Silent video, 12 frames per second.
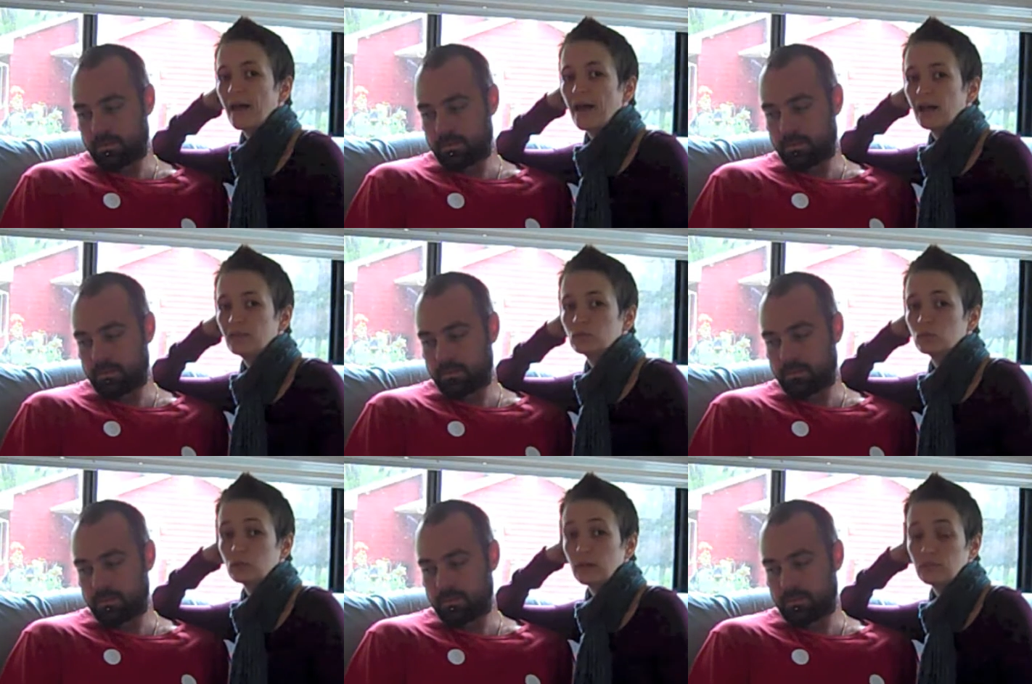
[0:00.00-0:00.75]

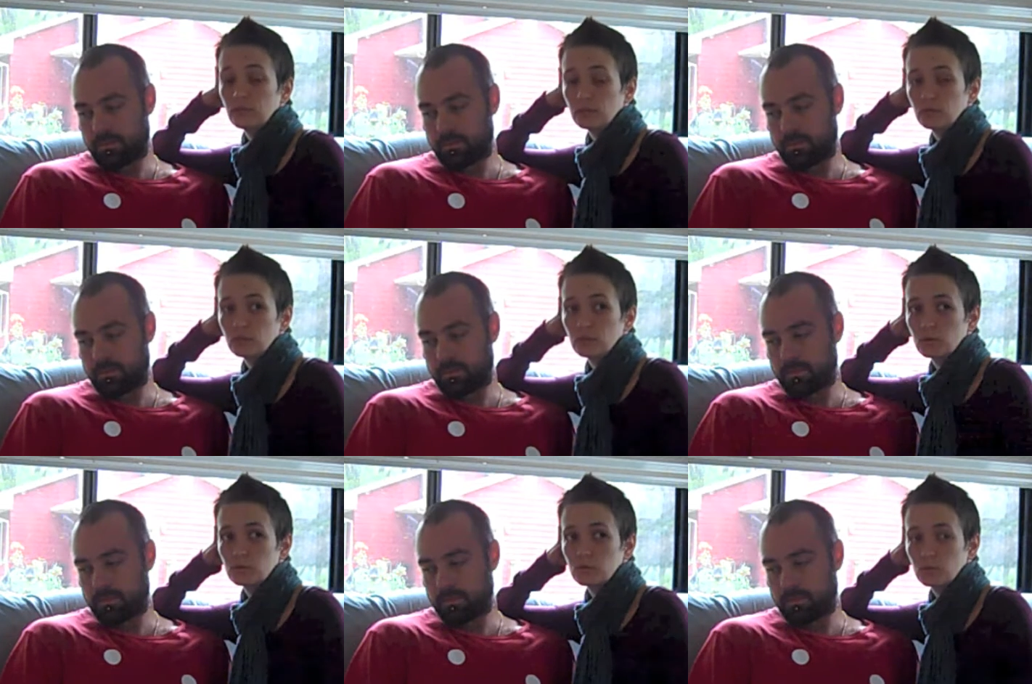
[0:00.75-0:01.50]
Speaker 1: After traveling for
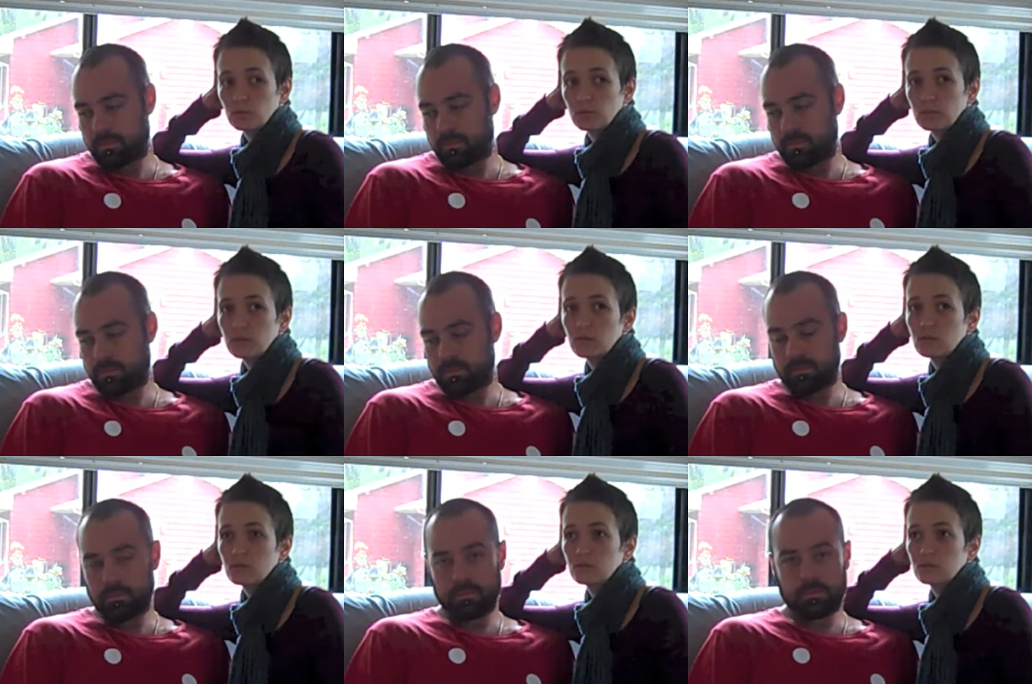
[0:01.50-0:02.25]
close to three
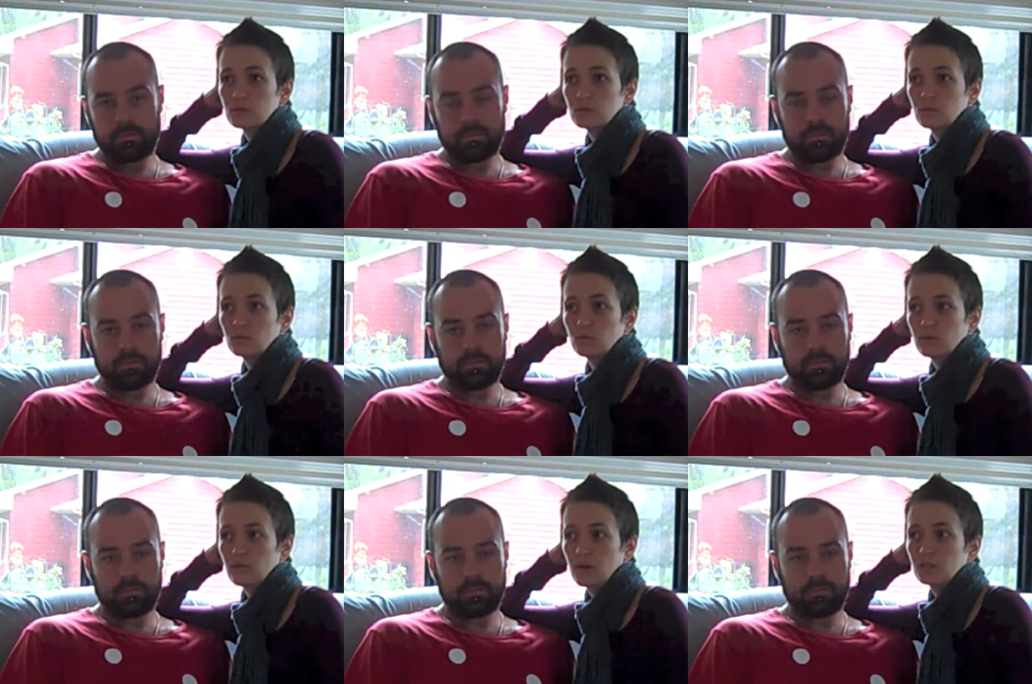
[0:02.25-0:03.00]
years,
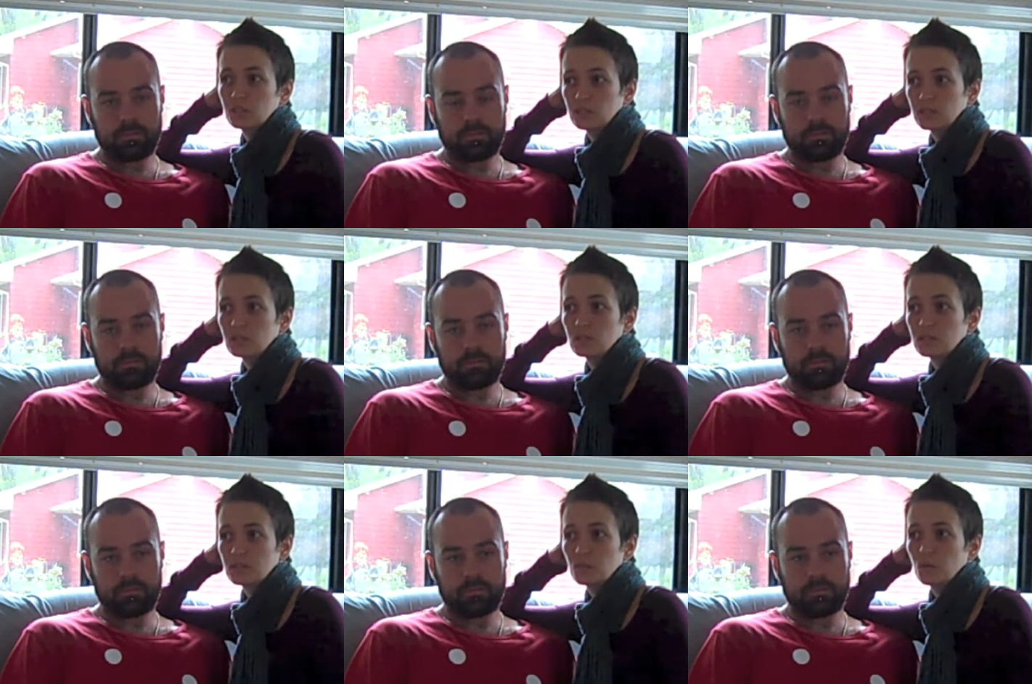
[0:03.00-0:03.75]
we've actually
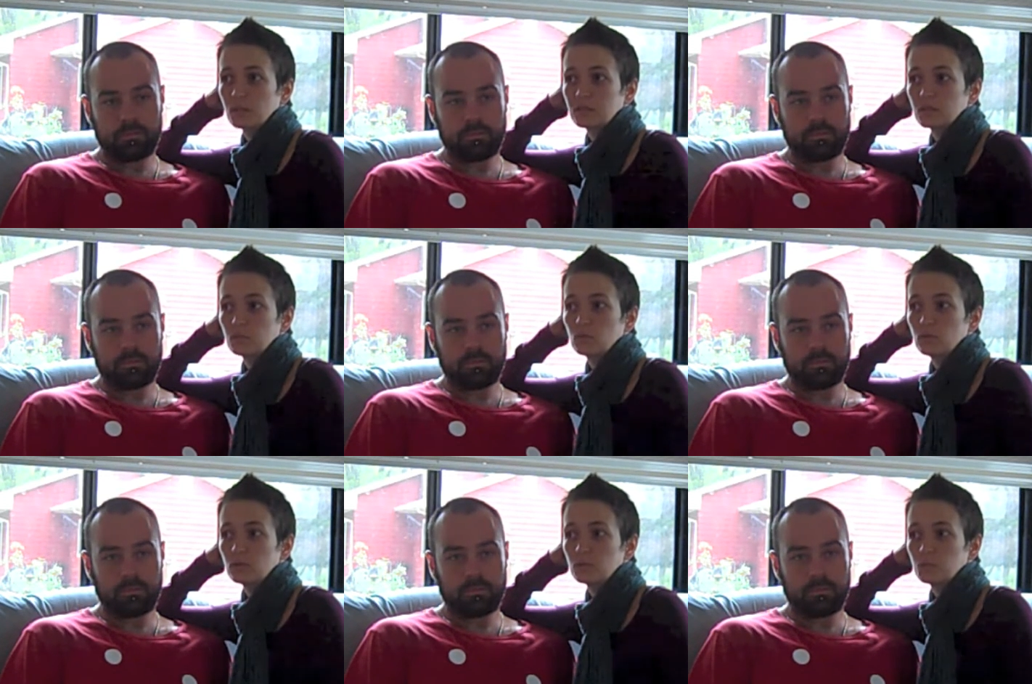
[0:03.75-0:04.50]
just in the past
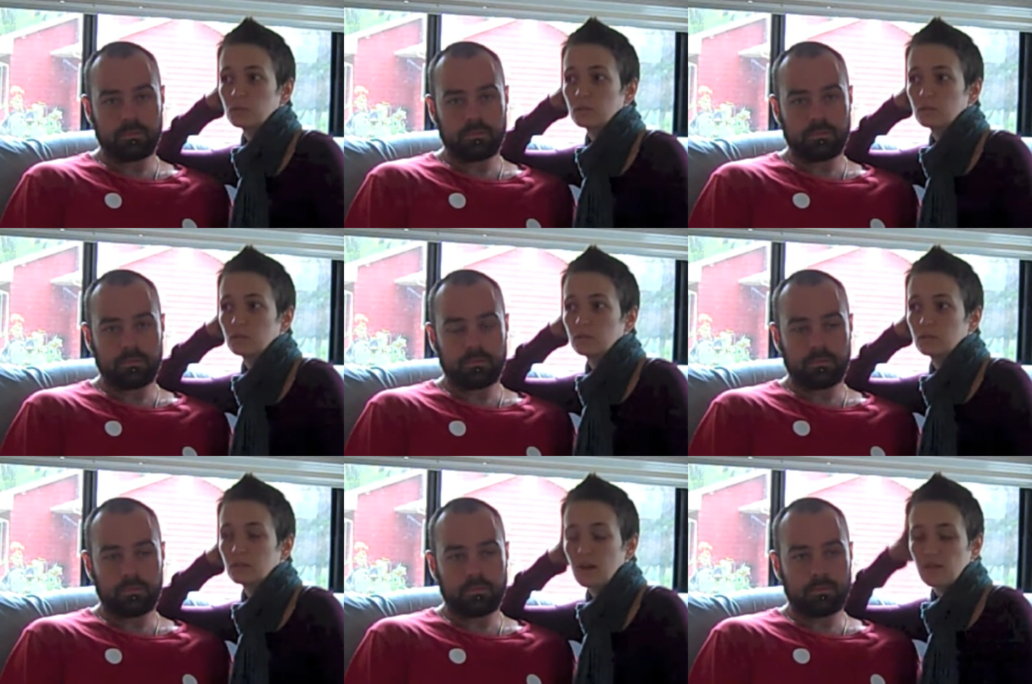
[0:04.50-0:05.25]
couple weeks been
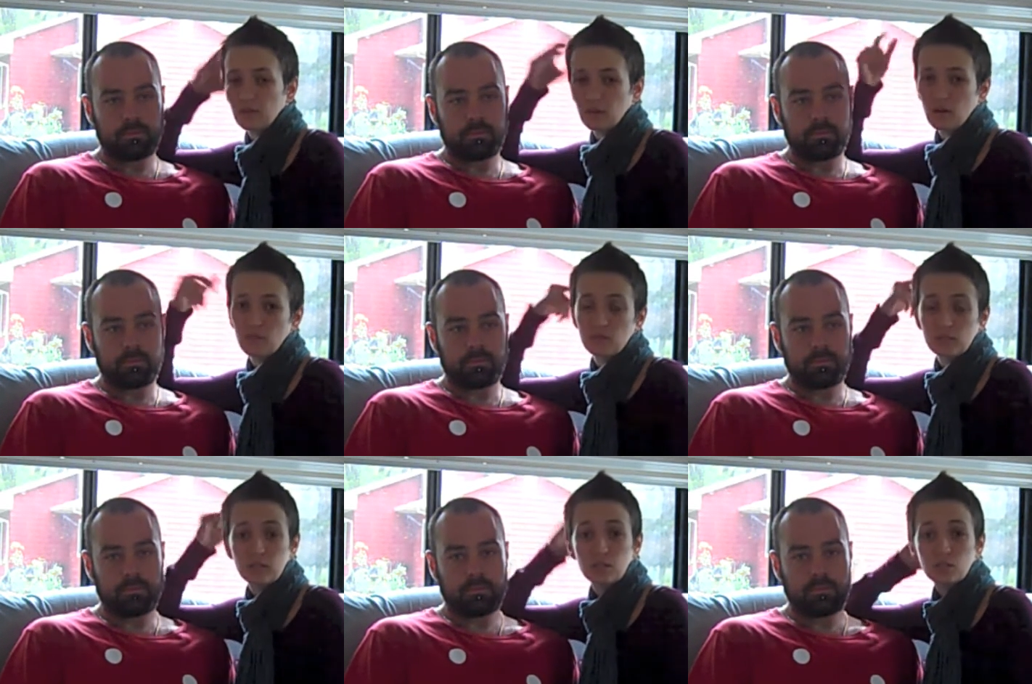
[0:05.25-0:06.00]
having
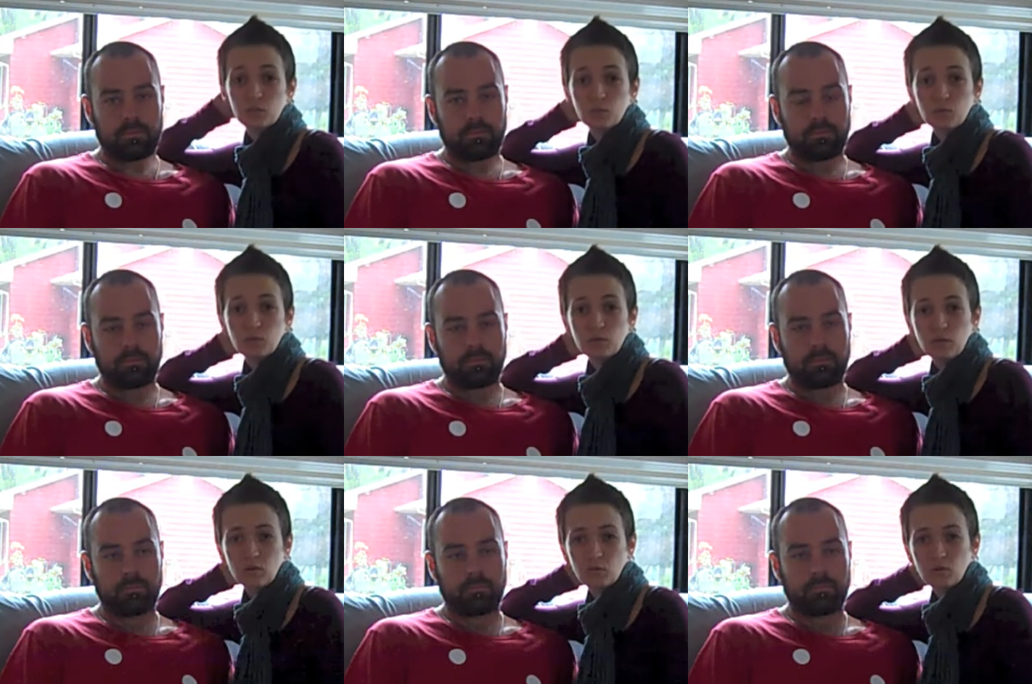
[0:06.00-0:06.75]
conversations
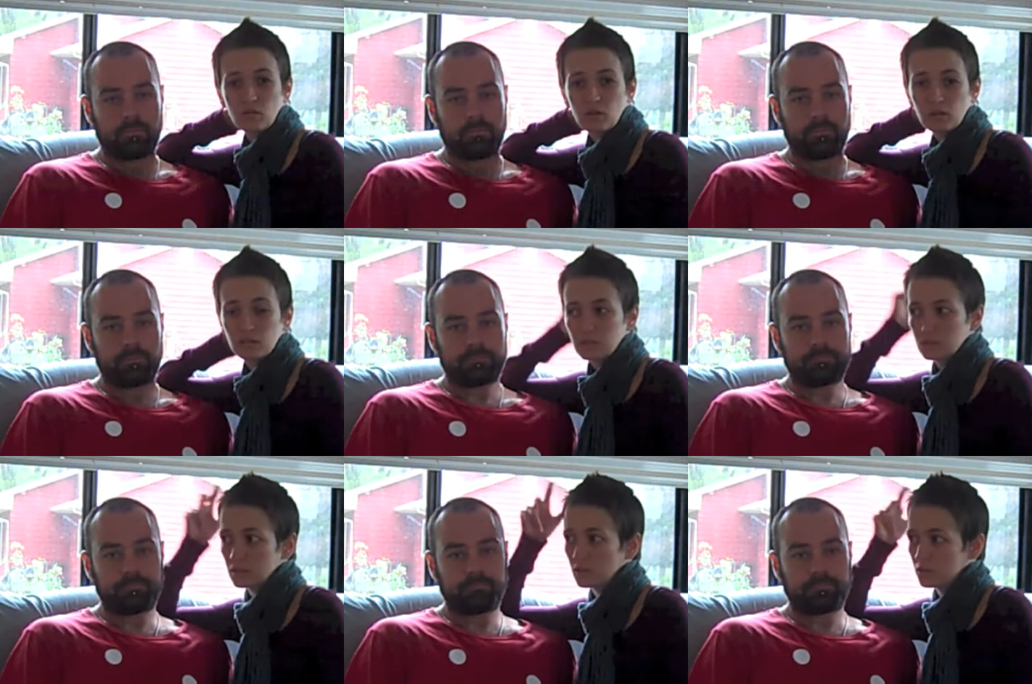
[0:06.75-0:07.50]
between the three of
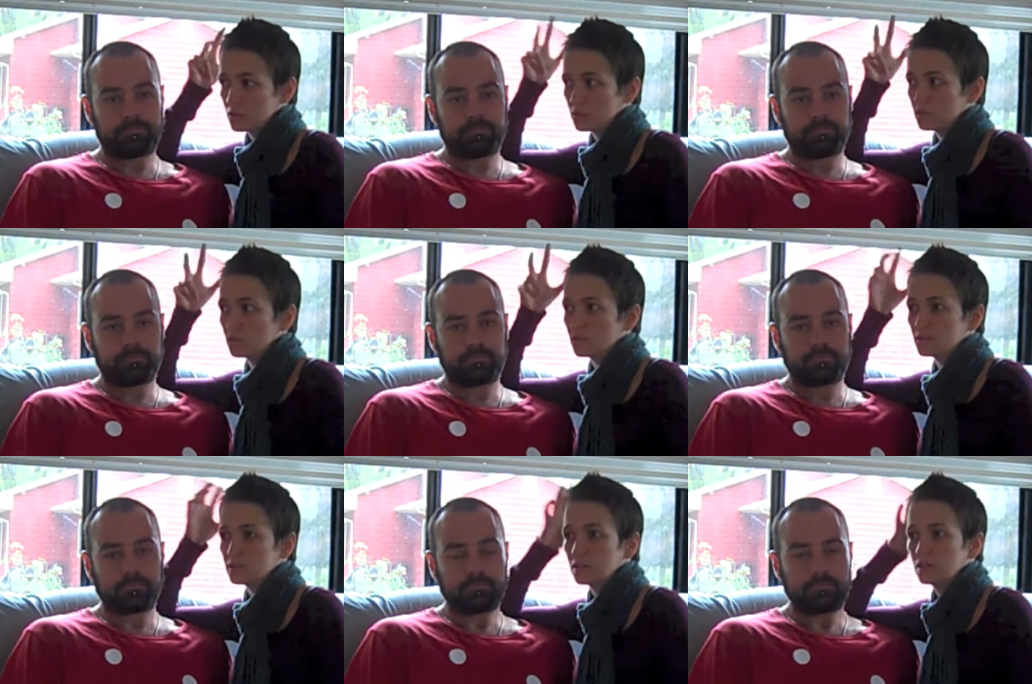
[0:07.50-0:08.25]
us, us two and
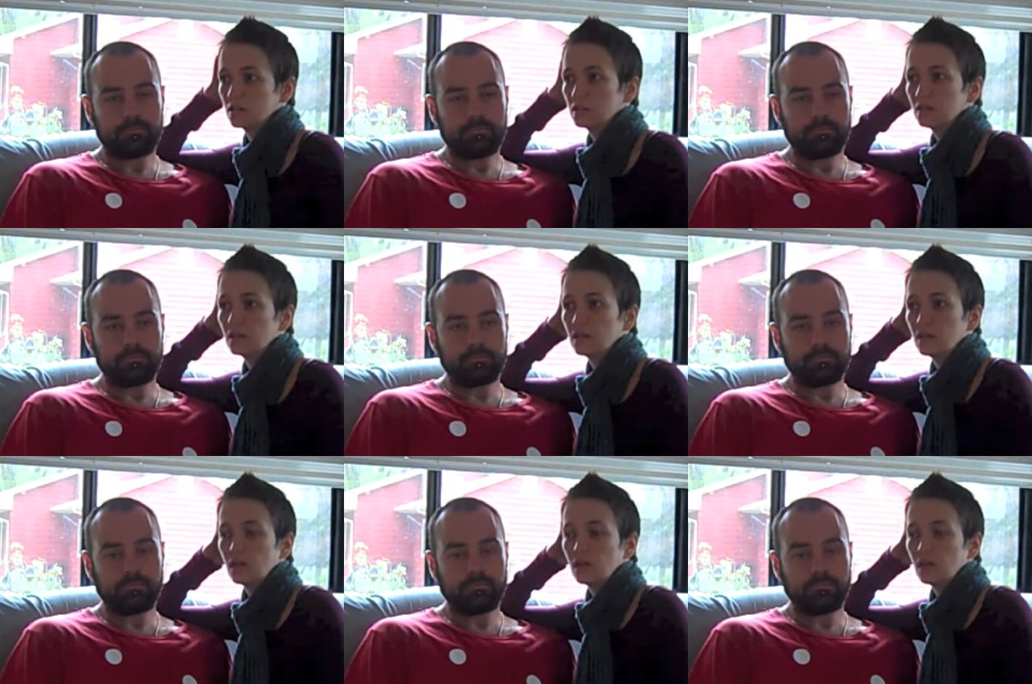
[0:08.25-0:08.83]
our son, and